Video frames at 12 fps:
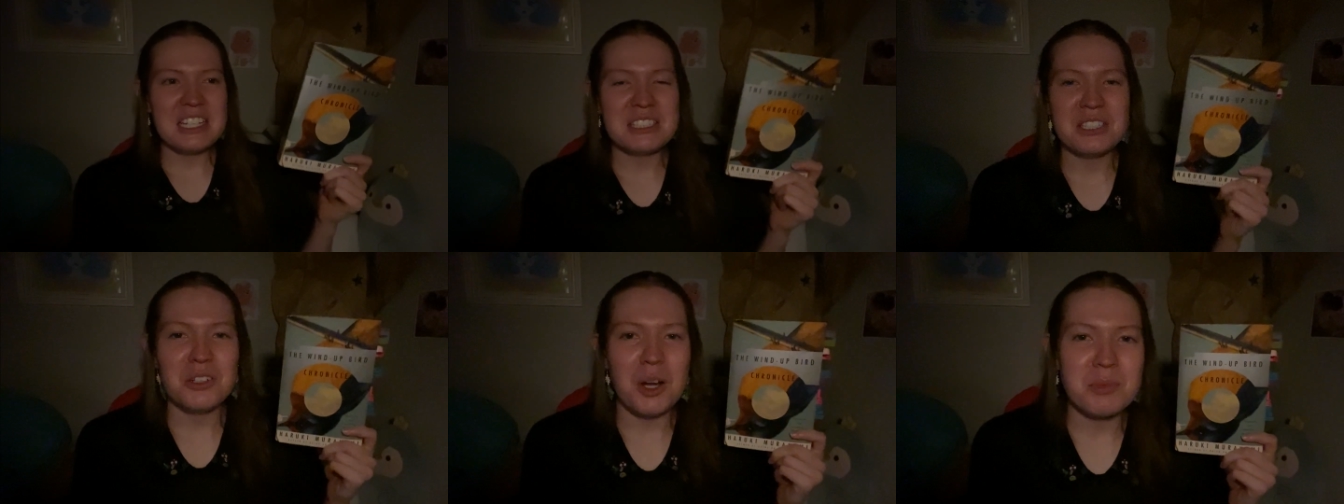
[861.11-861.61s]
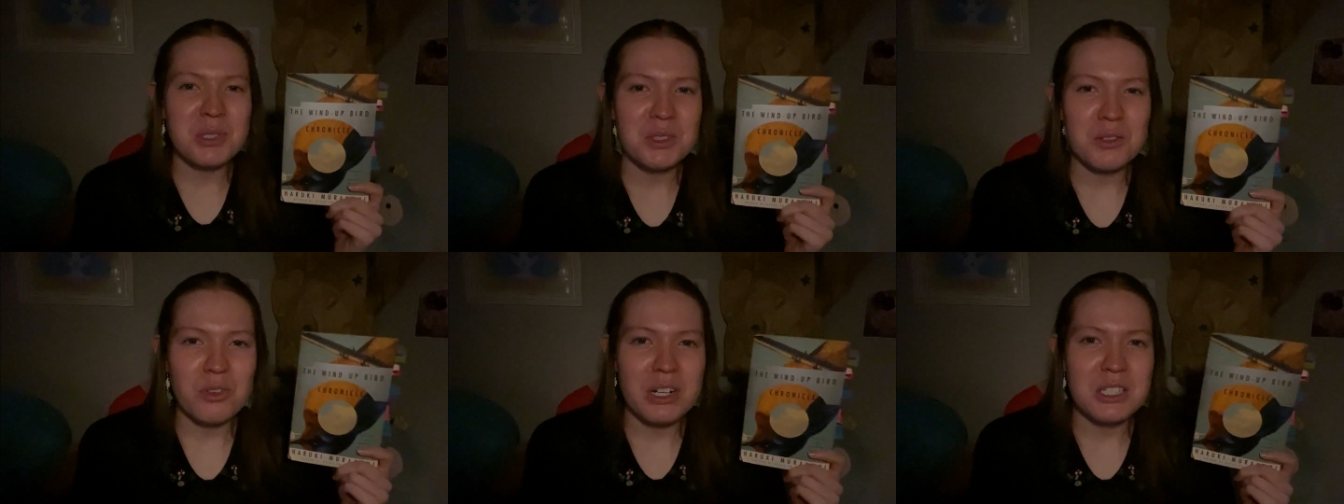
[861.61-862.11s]

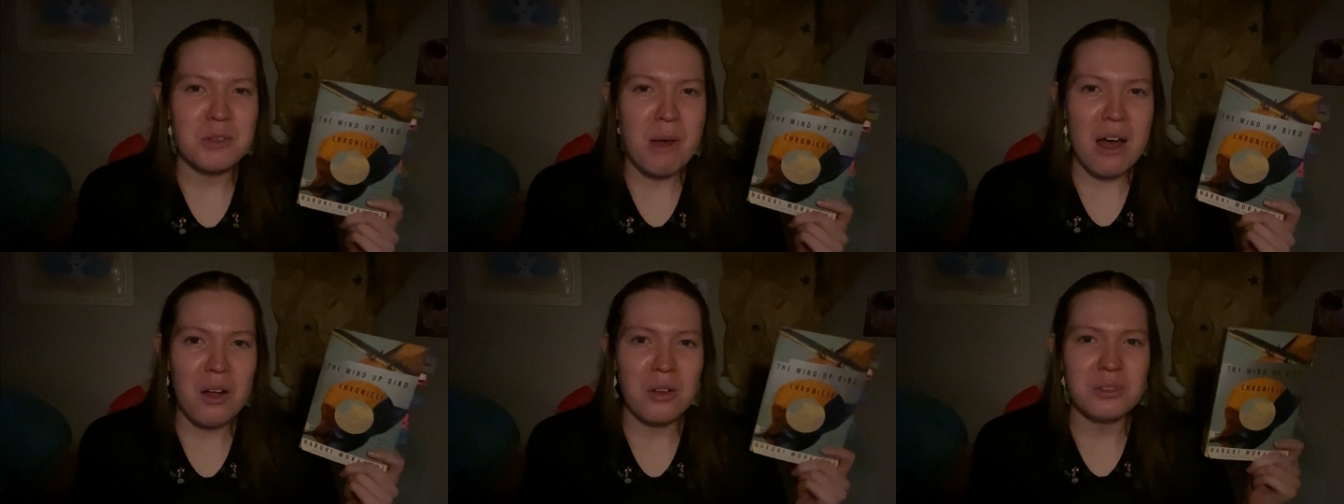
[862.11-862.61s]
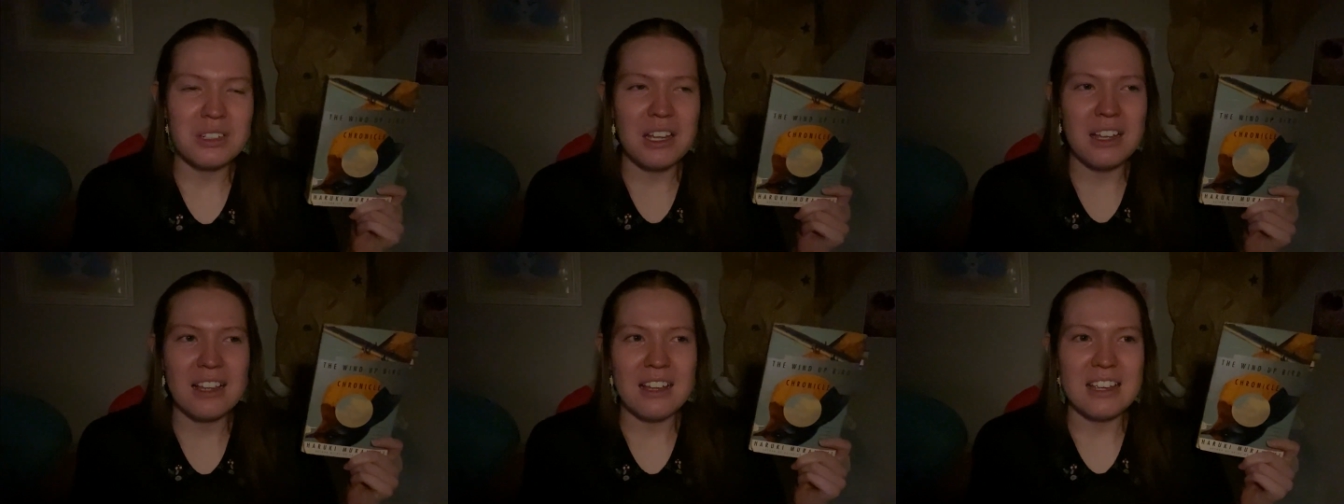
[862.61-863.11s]
synopsis of what it's about,
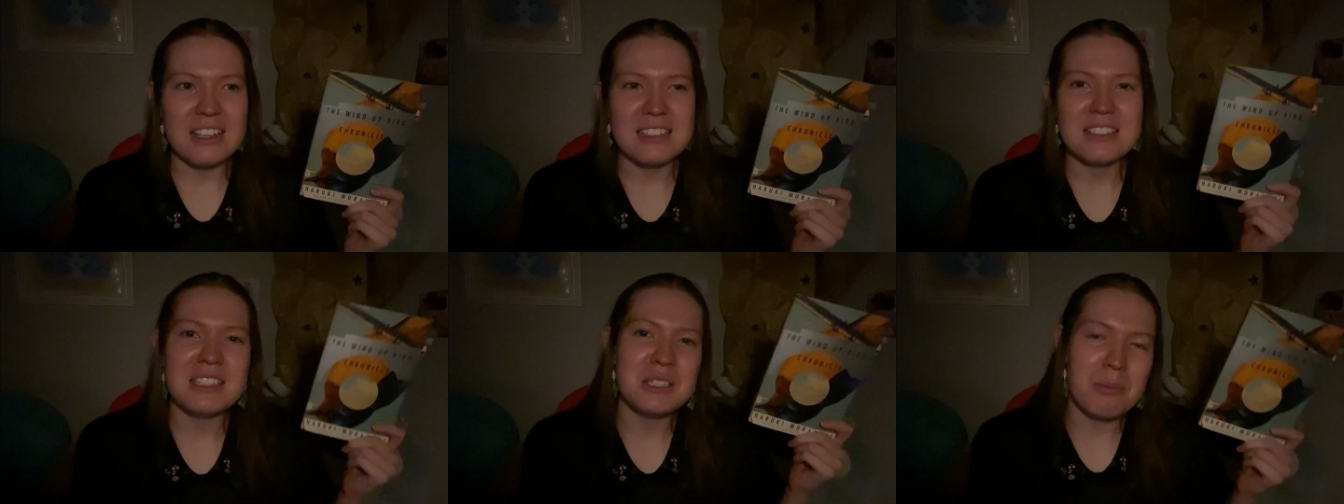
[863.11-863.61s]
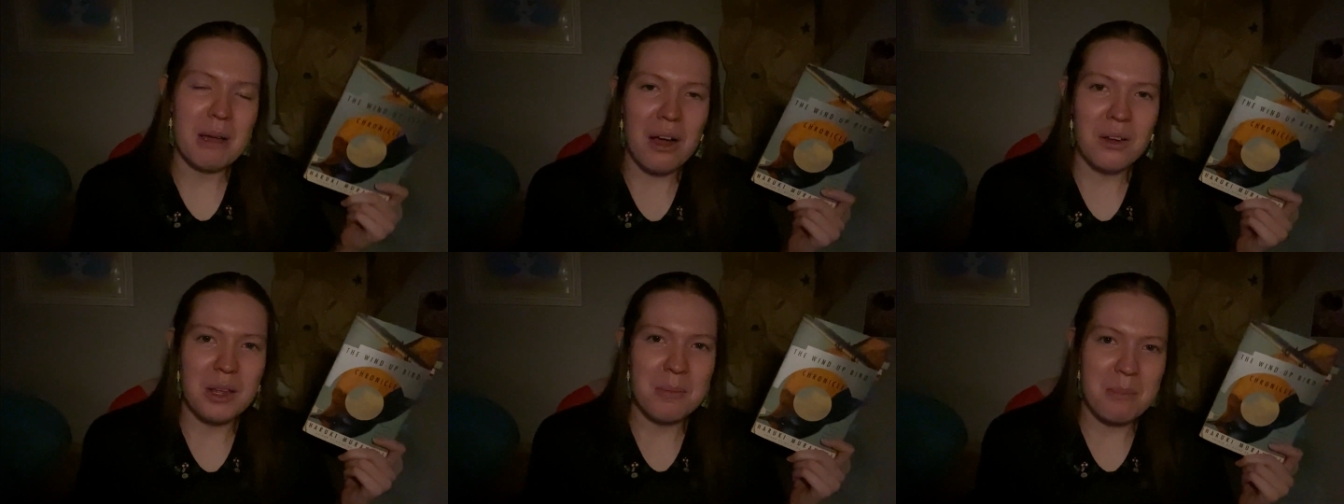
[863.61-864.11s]
it's
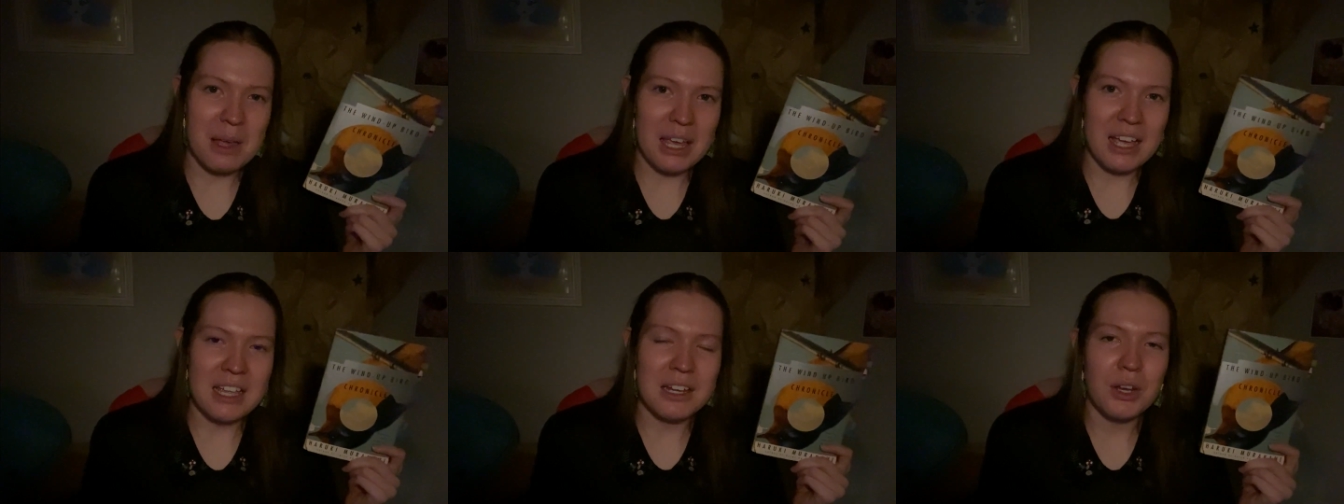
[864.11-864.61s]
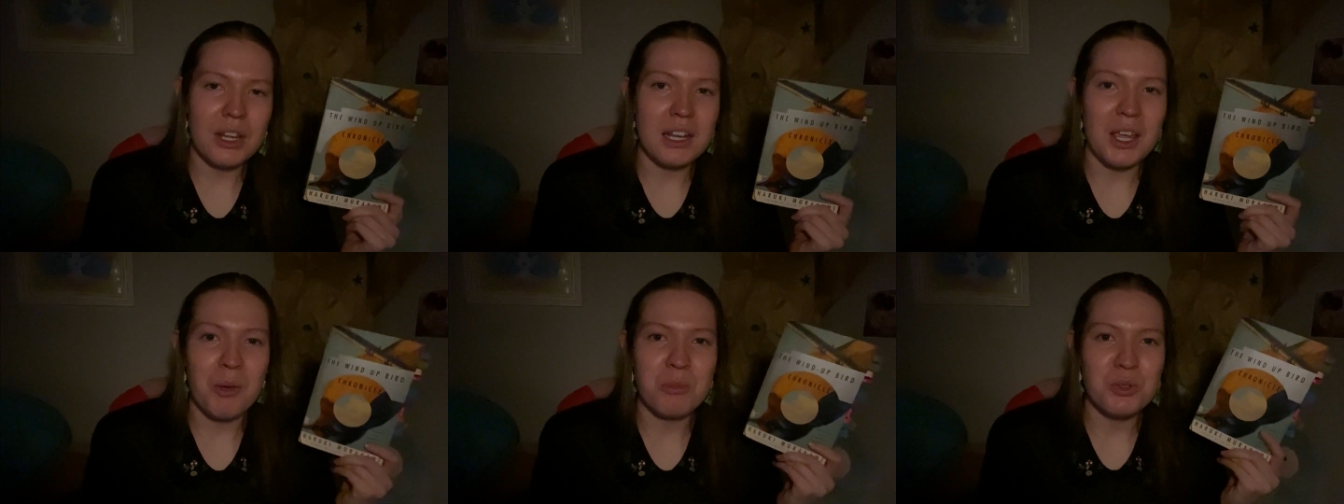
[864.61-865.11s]
about a man
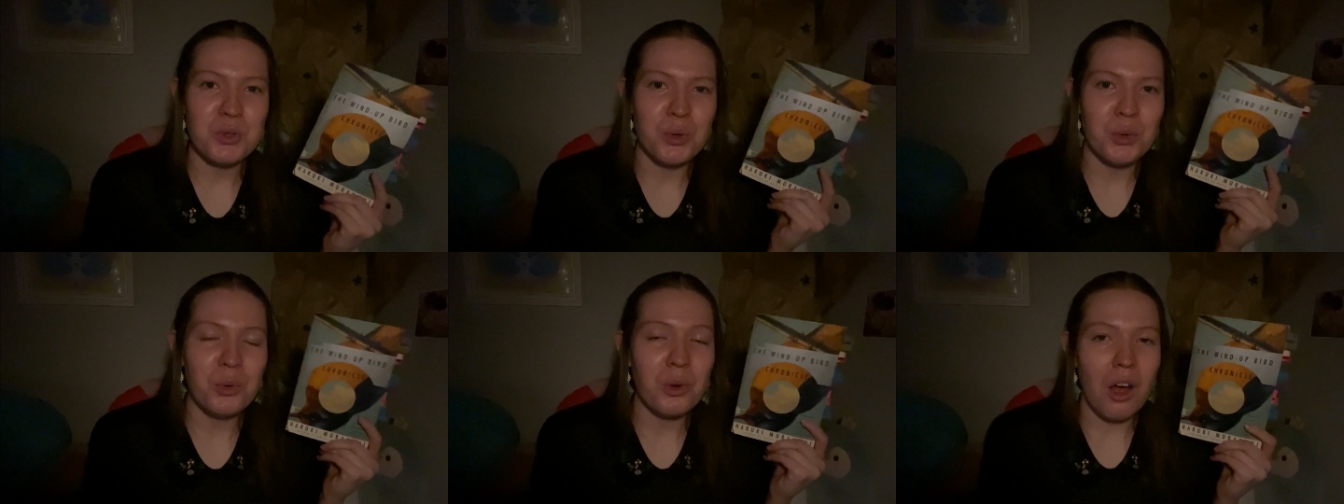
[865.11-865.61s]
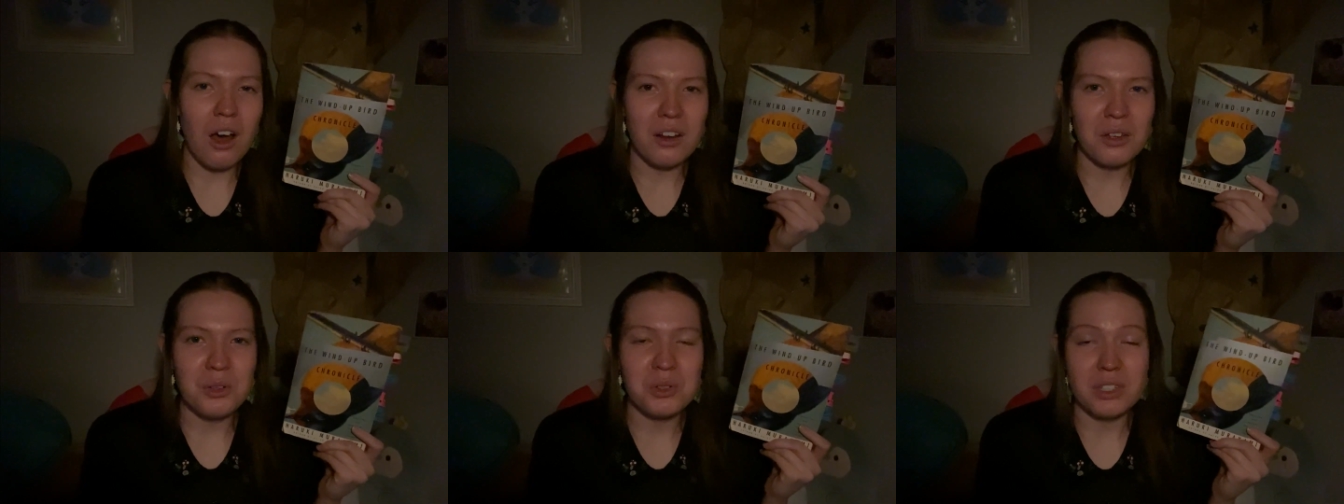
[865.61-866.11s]
named Toru
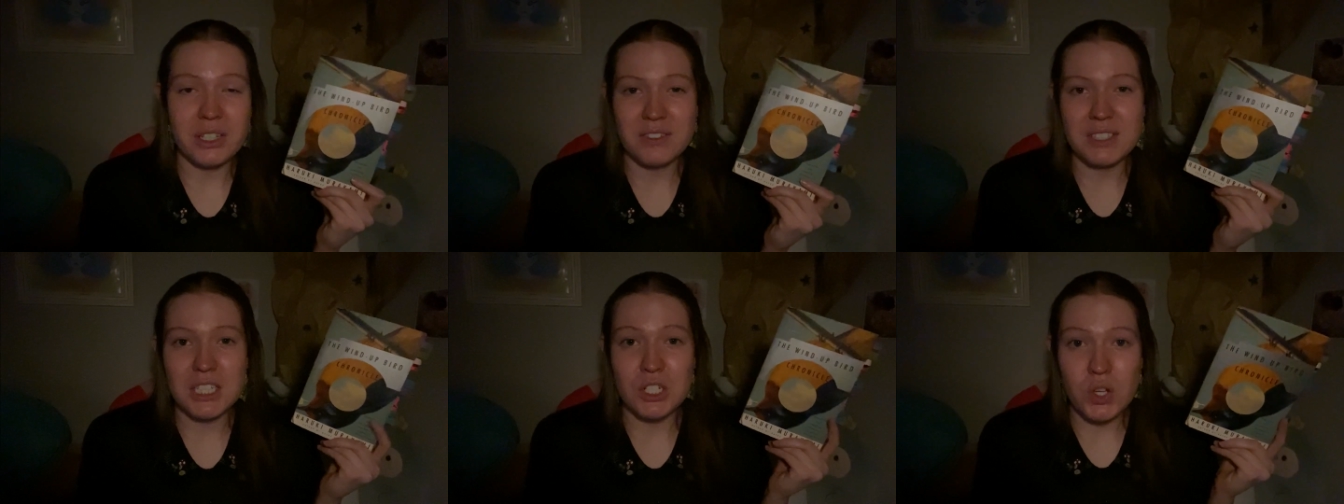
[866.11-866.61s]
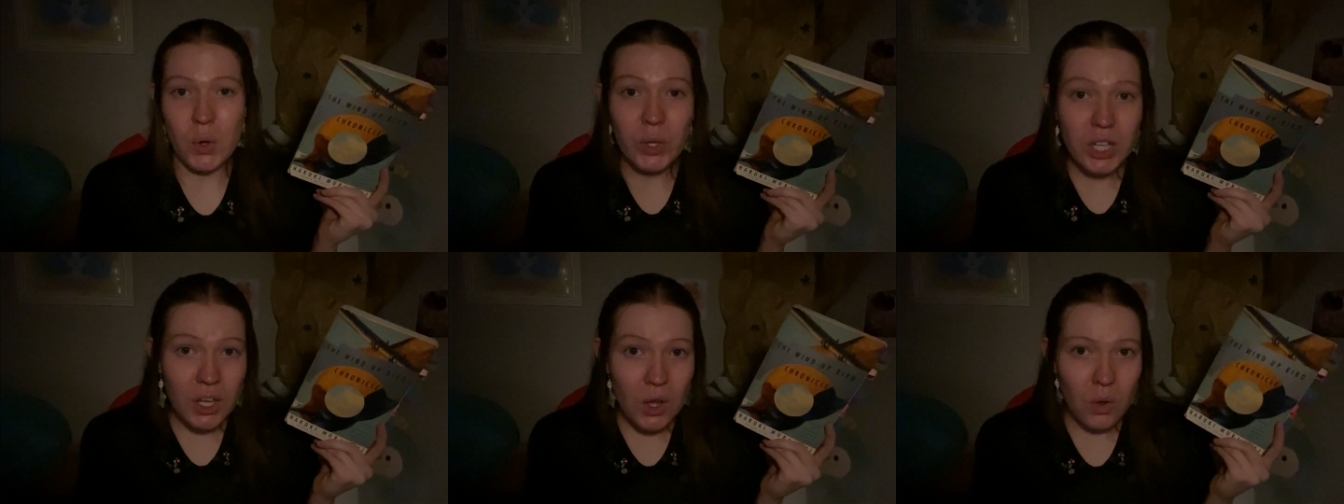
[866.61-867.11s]
Okada who lives in
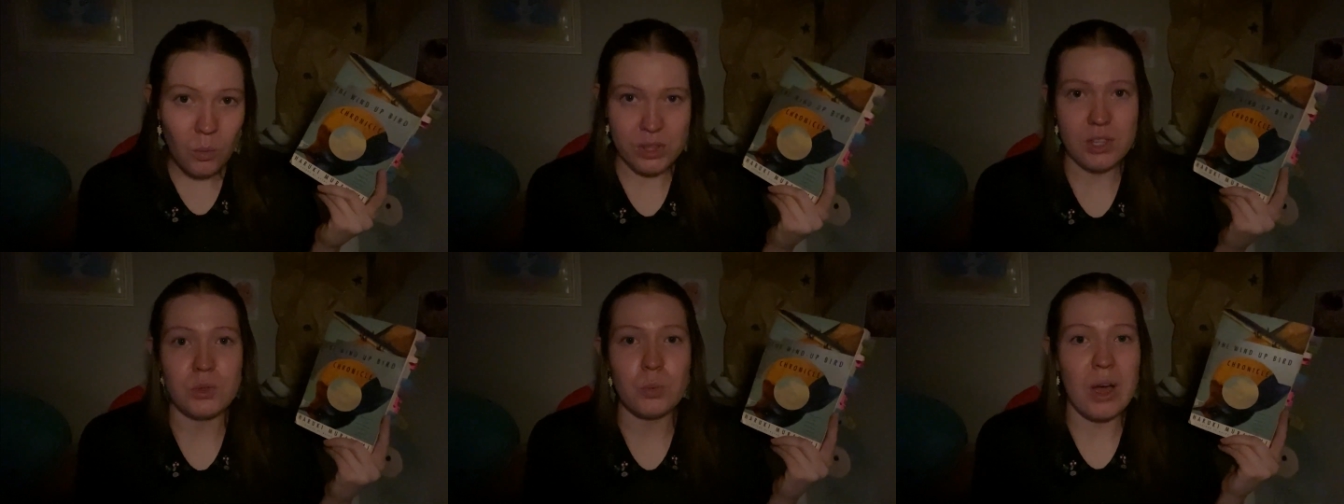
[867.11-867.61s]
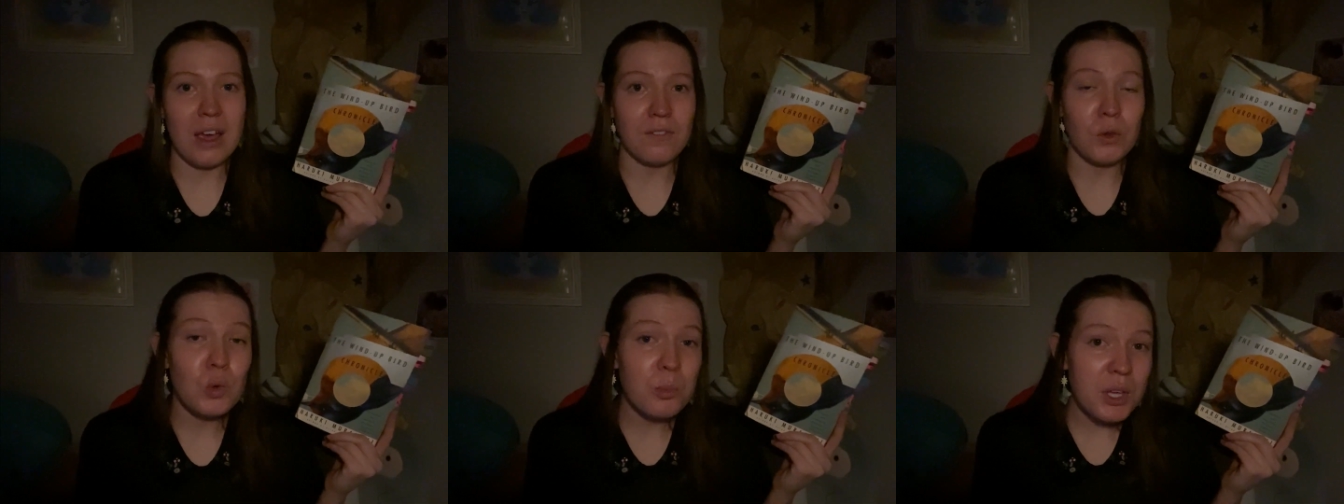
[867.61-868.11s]
Tokyo with his
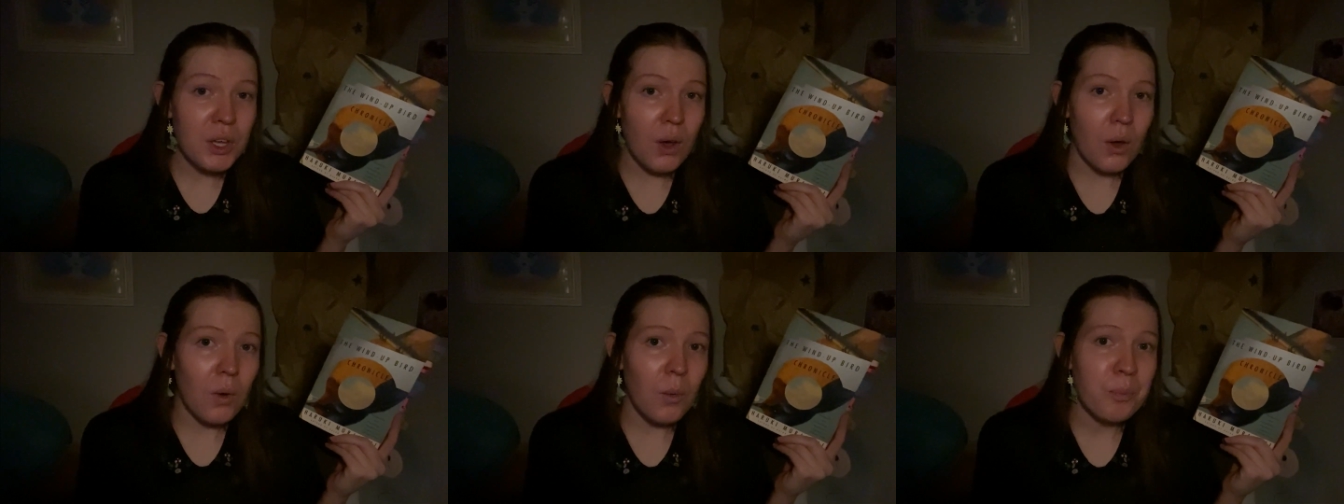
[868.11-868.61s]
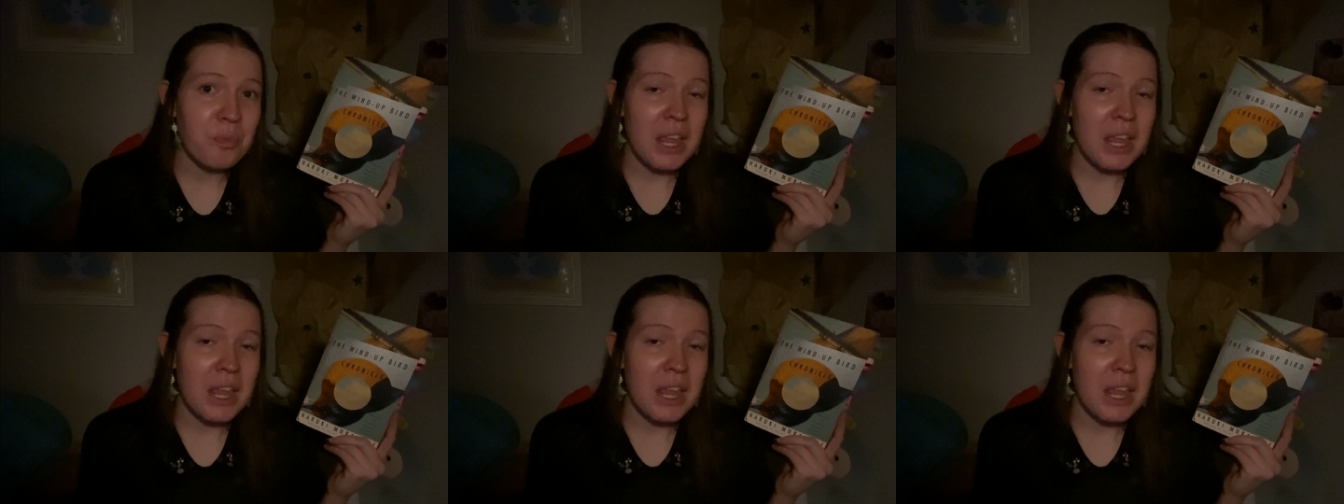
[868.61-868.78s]
wife Kumiko,